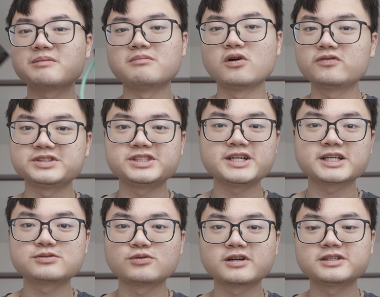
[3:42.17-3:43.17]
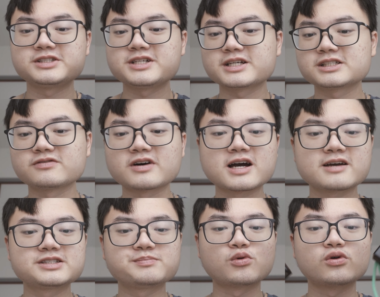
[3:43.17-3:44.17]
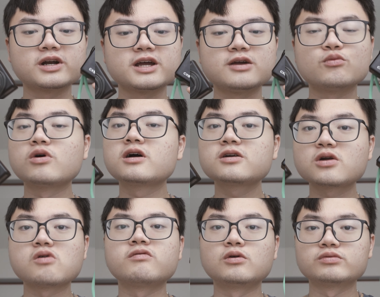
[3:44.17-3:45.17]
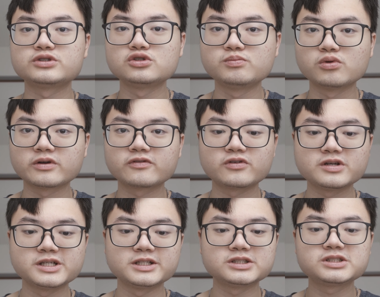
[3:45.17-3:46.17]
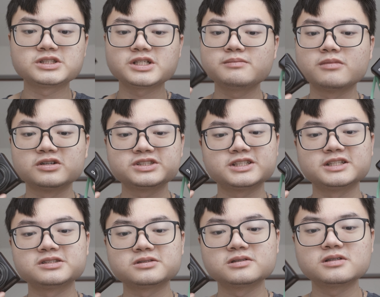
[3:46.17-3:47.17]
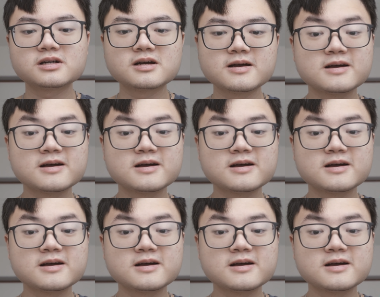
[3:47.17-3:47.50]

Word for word: both the C X one and C X five sport a one over two point three inch C MOS sensor,